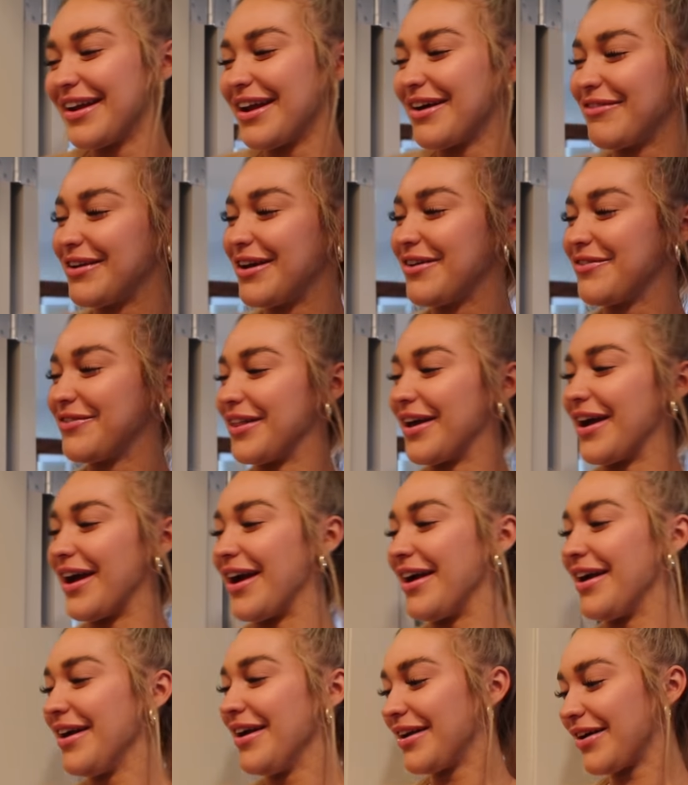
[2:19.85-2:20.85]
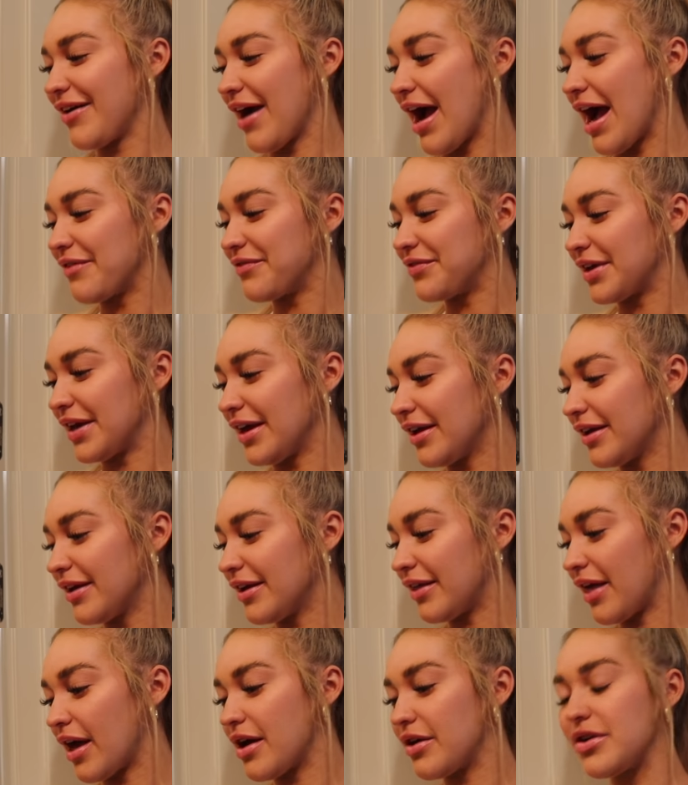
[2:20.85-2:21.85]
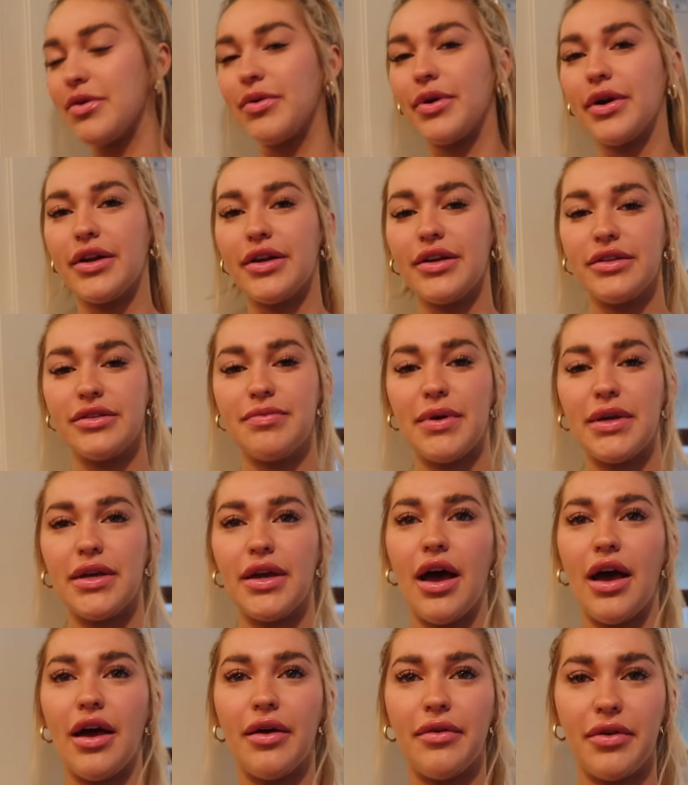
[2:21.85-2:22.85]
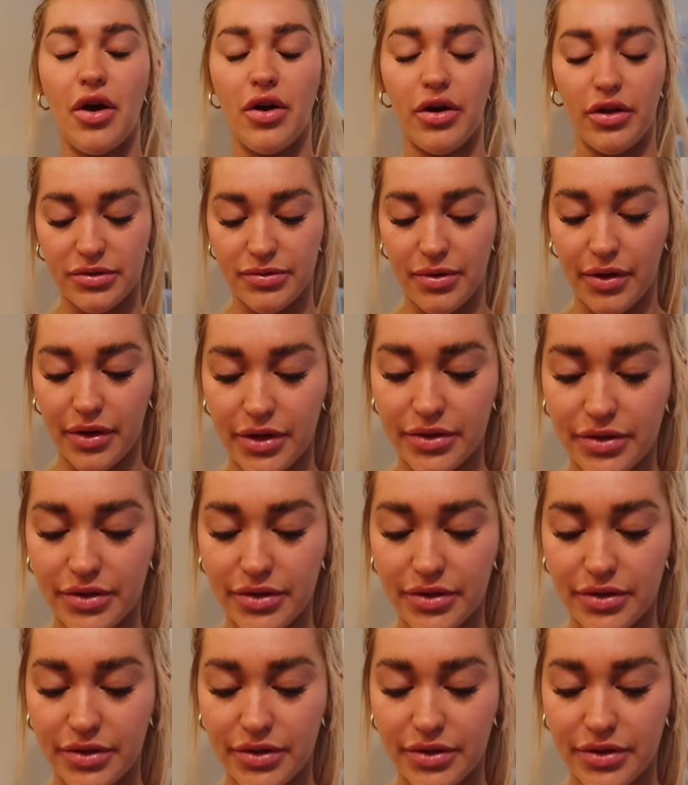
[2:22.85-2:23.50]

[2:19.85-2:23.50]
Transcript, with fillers: then I went over there and grabbed it. And I don't know where it is, but yeah, Carlos probably